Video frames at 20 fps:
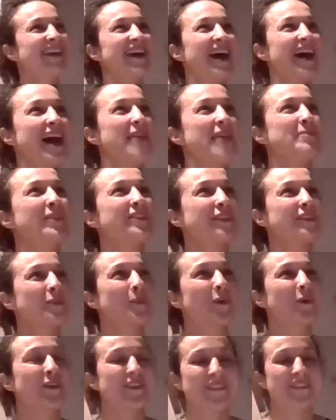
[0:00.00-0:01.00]
I'm missing
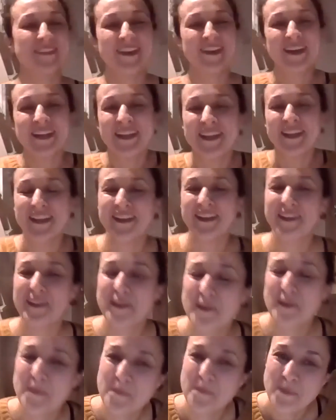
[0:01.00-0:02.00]
words
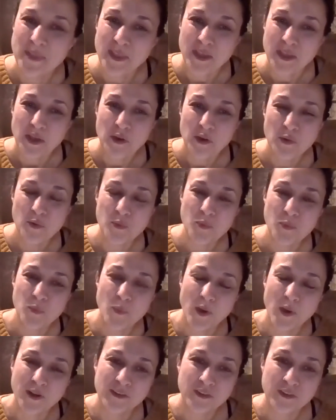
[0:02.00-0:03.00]
um, who
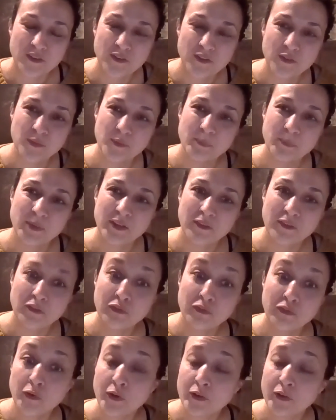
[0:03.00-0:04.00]
want to be the
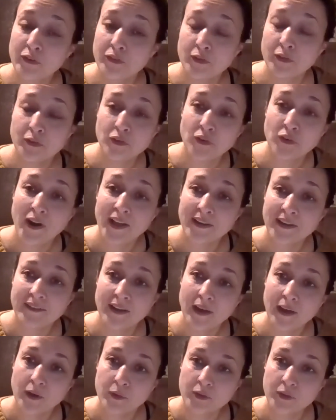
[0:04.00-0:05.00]
first to try it out